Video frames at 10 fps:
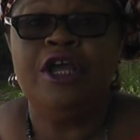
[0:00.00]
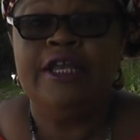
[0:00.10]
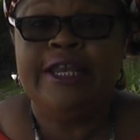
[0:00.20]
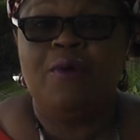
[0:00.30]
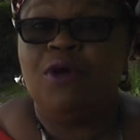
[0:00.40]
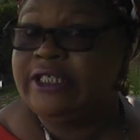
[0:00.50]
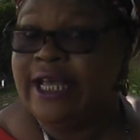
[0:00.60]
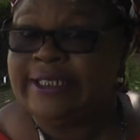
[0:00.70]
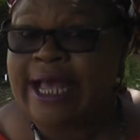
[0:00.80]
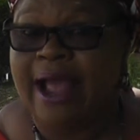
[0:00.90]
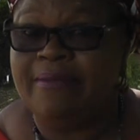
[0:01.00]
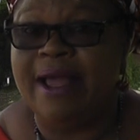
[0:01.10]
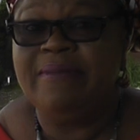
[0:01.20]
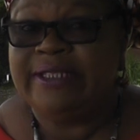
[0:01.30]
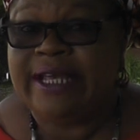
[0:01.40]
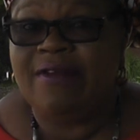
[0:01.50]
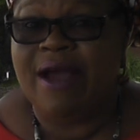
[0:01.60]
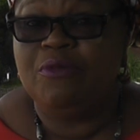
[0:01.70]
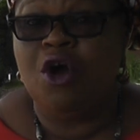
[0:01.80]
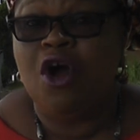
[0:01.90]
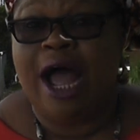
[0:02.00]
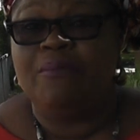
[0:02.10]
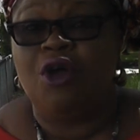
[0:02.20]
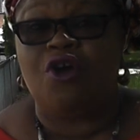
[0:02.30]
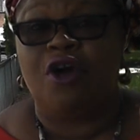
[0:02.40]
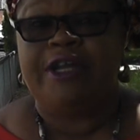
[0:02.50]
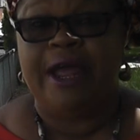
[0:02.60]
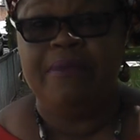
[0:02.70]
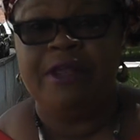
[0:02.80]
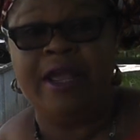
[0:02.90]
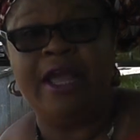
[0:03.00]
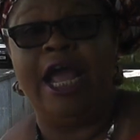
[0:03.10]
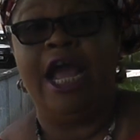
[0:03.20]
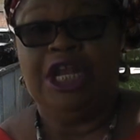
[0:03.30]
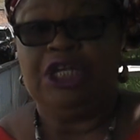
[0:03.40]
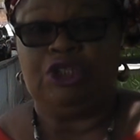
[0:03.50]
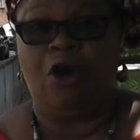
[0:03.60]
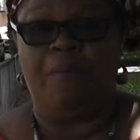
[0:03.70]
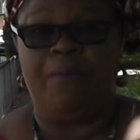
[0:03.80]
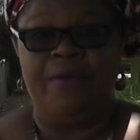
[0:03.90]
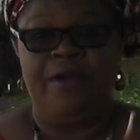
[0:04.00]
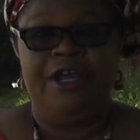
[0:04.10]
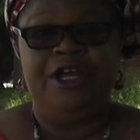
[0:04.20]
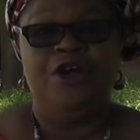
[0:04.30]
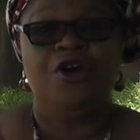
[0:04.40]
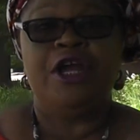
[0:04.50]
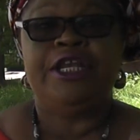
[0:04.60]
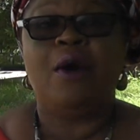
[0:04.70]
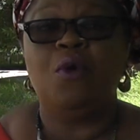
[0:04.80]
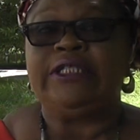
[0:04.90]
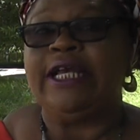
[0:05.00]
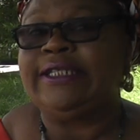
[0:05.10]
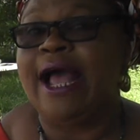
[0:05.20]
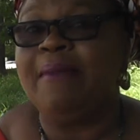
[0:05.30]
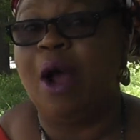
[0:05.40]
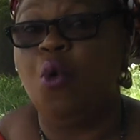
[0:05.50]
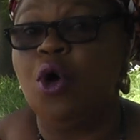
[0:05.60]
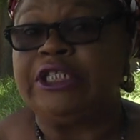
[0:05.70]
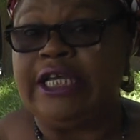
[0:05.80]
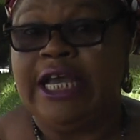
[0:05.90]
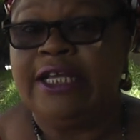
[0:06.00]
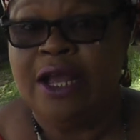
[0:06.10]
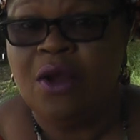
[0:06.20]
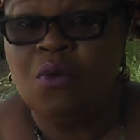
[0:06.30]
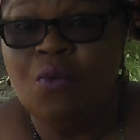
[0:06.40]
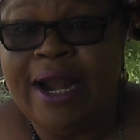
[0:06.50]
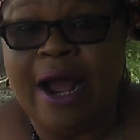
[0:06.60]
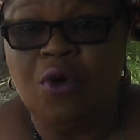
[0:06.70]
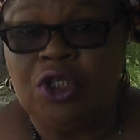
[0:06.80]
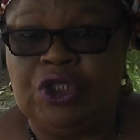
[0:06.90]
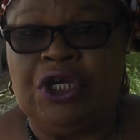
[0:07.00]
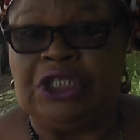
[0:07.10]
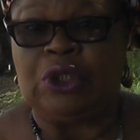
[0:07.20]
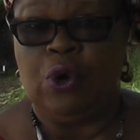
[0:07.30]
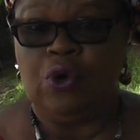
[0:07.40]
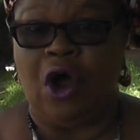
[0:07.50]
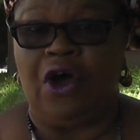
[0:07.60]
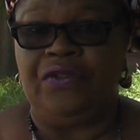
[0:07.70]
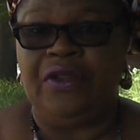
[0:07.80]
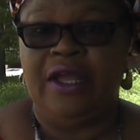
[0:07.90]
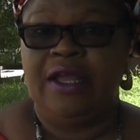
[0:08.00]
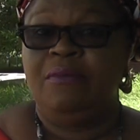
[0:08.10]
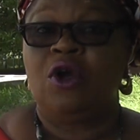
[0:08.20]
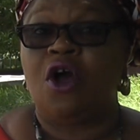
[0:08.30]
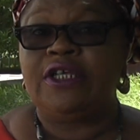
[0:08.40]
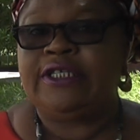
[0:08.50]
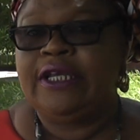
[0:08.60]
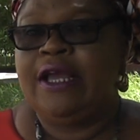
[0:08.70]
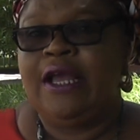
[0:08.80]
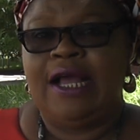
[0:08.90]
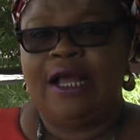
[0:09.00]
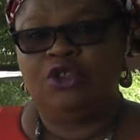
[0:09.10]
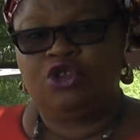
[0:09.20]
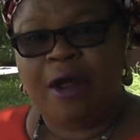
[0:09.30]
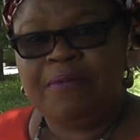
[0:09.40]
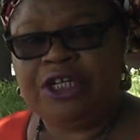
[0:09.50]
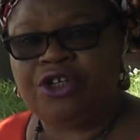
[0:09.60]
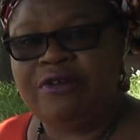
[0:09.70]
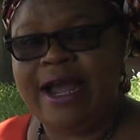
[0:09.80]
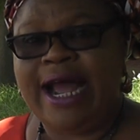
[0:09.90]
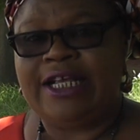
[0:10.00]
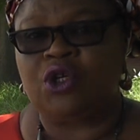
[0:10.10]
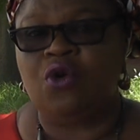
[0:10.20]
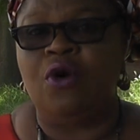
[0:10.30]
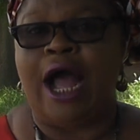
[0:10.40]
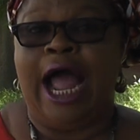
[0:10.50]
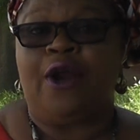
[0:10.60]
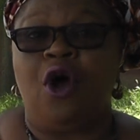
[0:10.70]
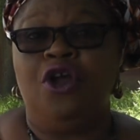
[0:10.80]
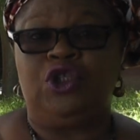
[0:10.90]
There was a time, let me tell you, I'm not condemning any shop. You know, there was a time when I was doing school run, because drop the children at school, I run